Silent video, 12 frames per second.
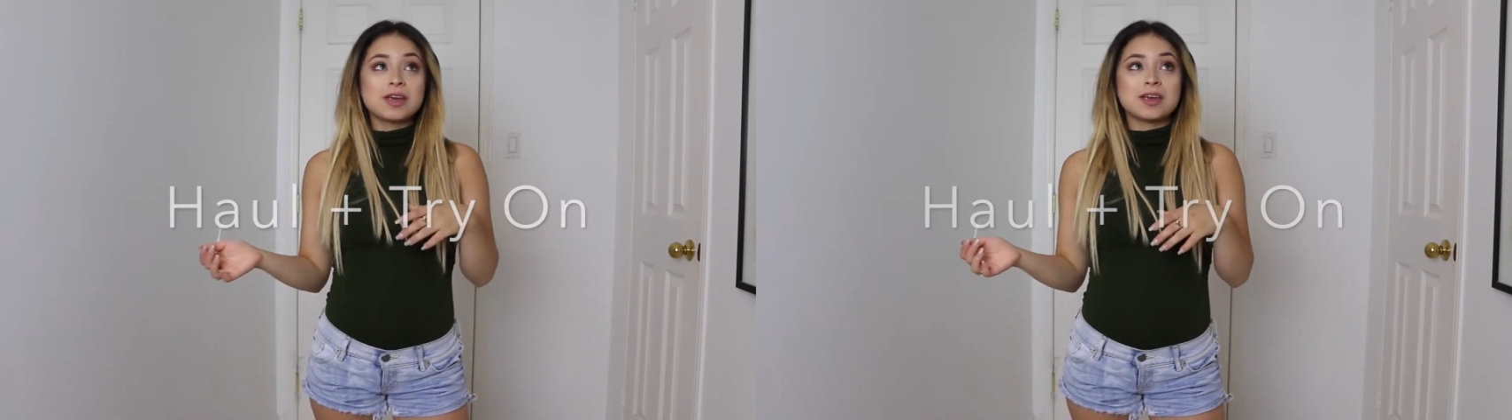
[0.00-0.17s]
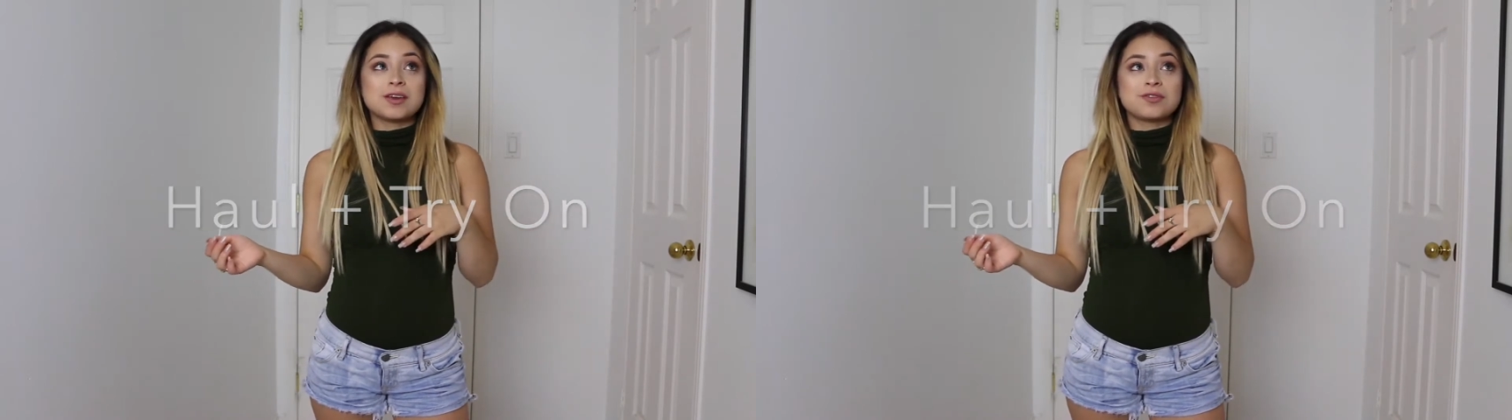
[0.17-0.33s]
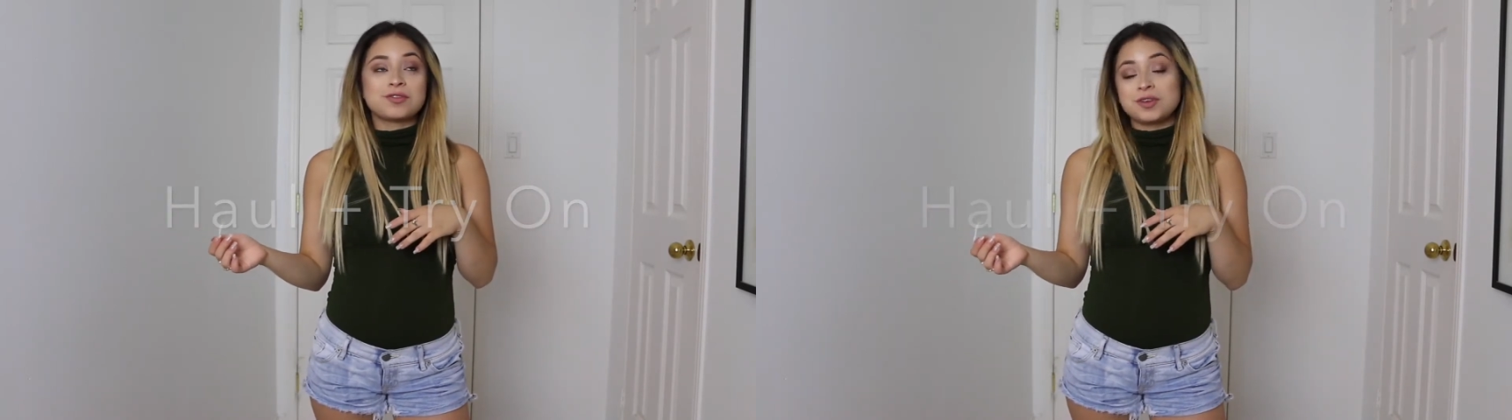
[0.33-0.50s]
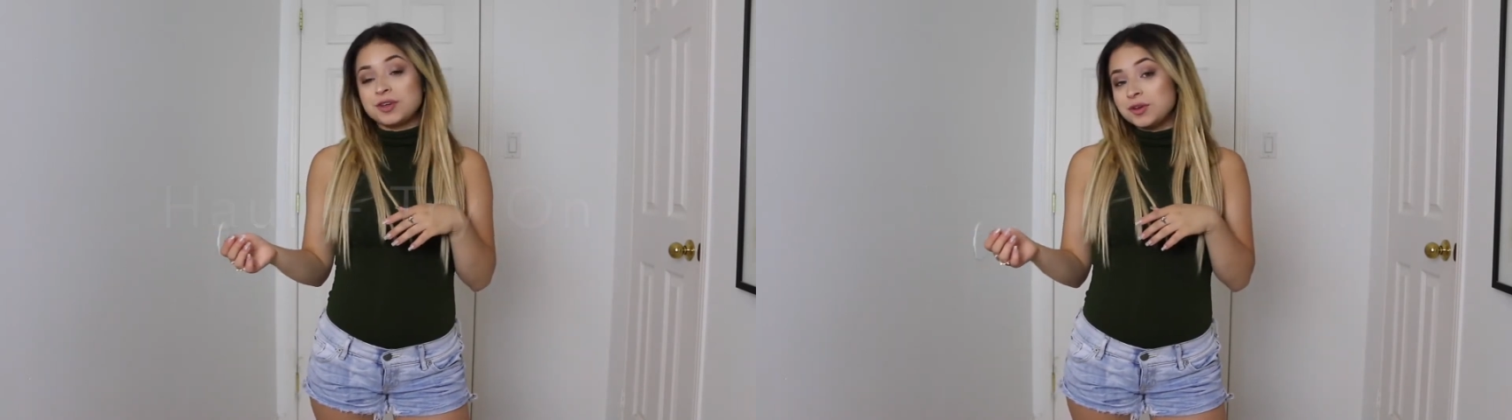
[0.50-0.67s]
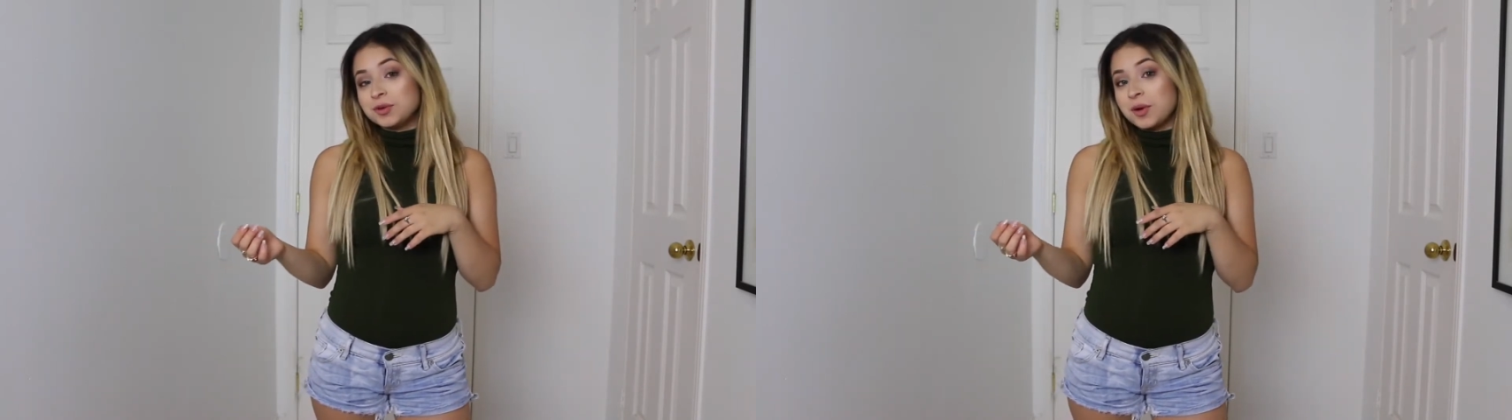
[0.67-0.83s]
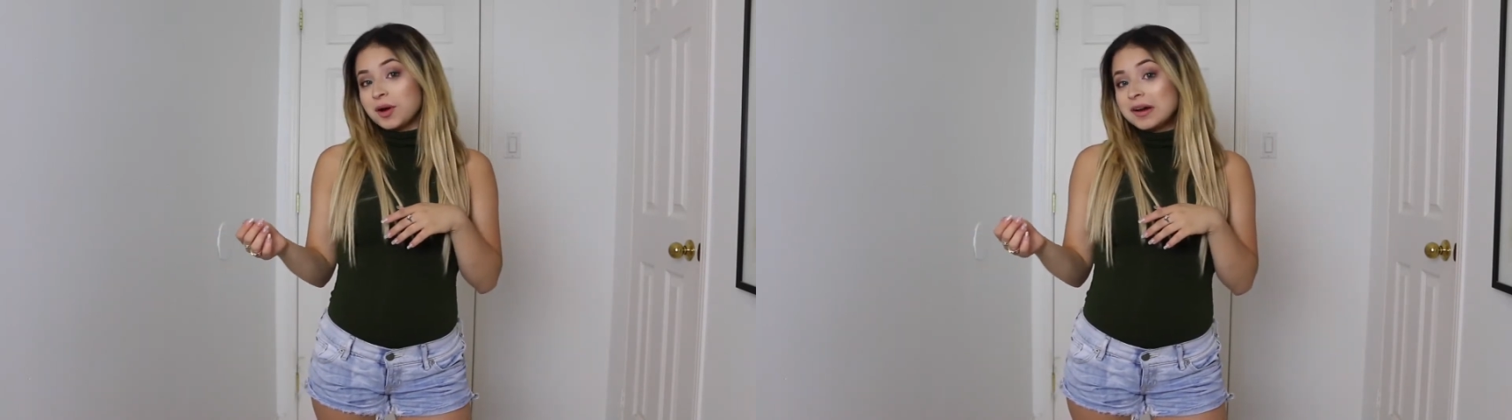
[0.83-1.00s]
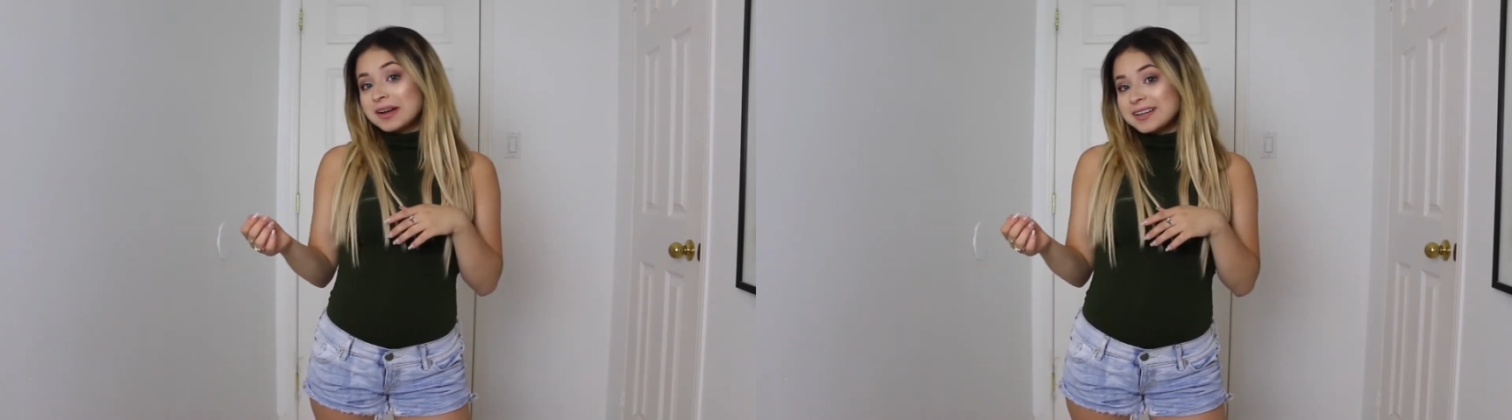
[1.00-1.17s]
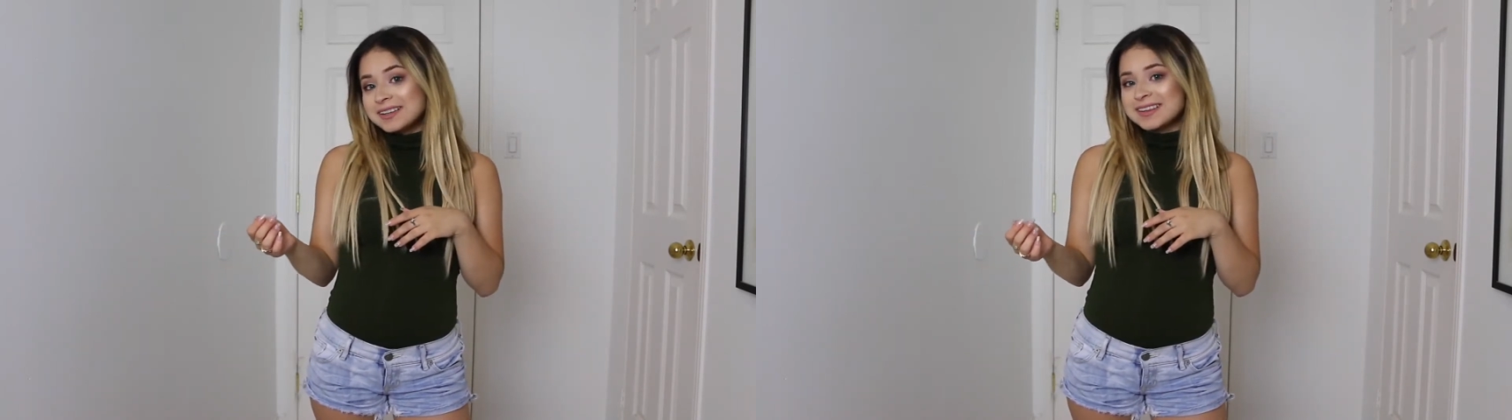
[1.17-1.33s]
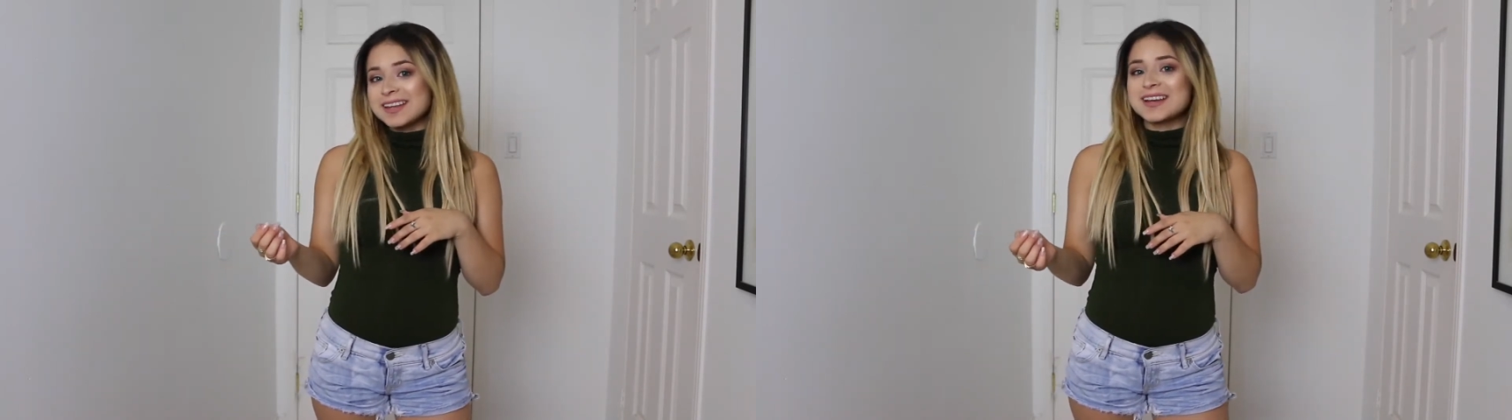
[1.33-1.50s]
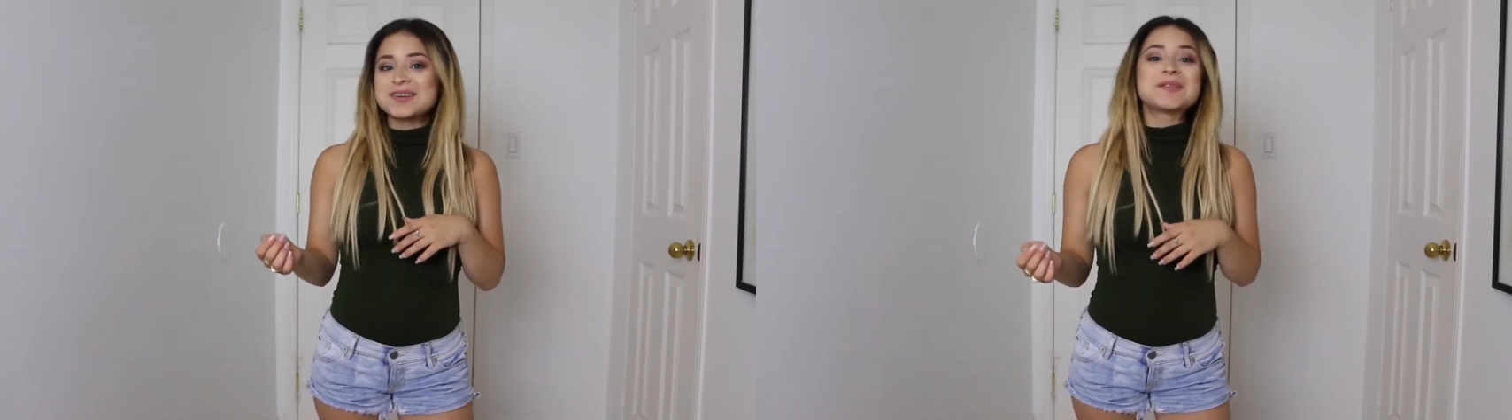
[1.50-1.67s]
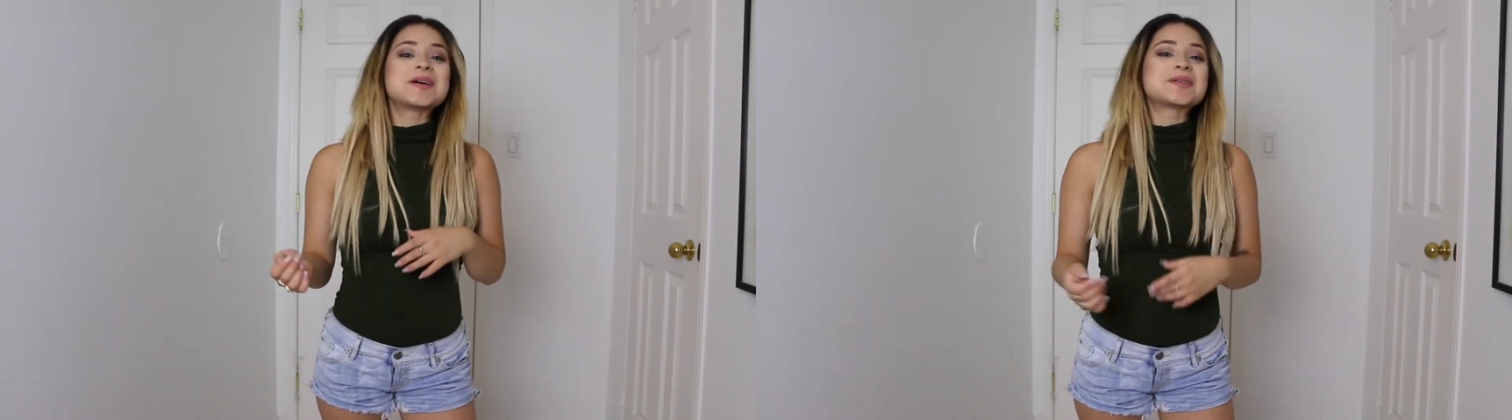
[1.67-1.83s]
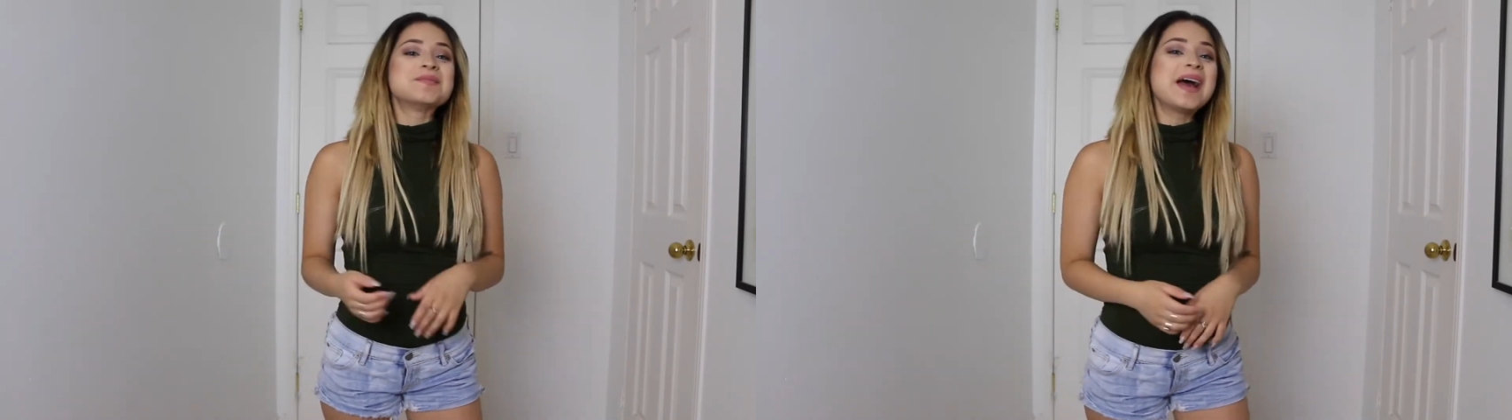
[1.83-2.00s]
If you aren't, then
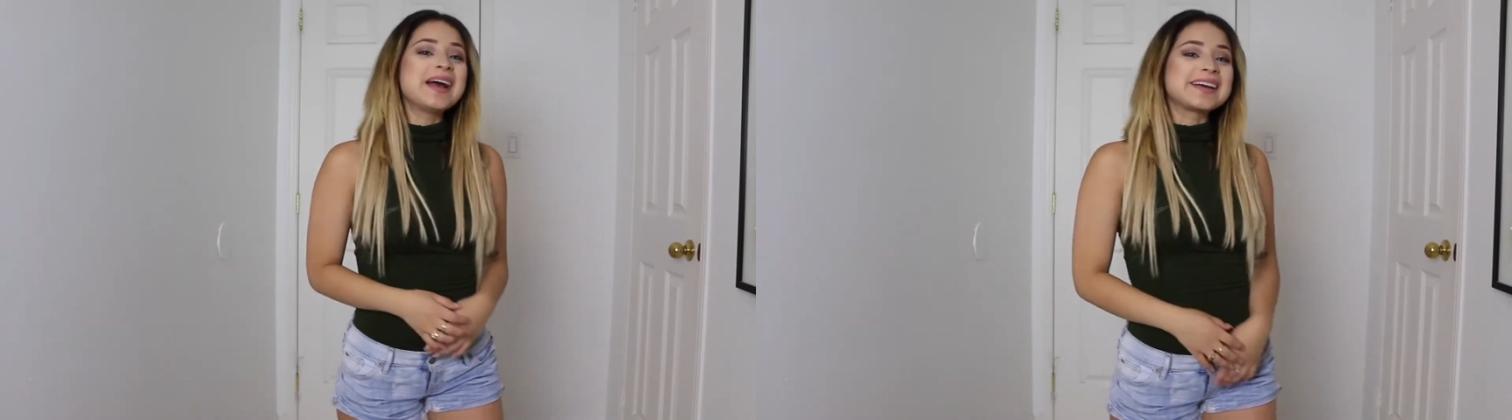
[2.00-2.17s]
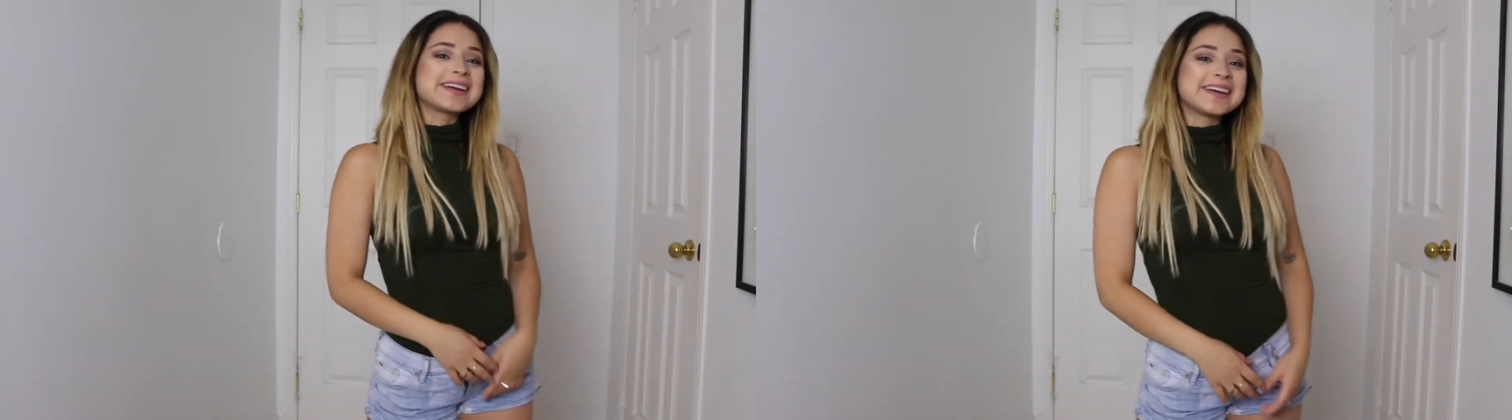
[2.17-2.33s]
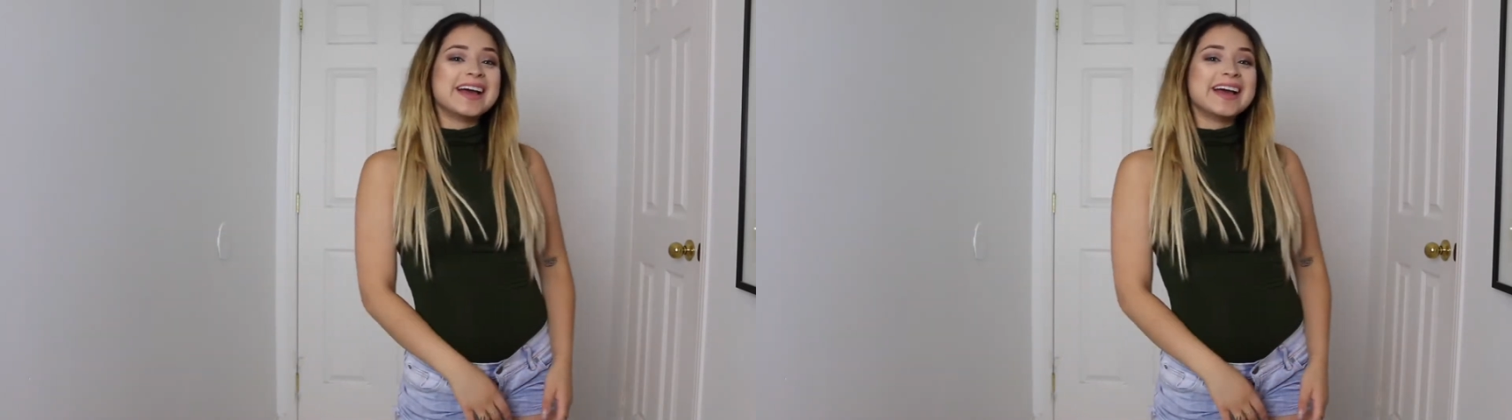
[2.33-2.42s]
welcome back.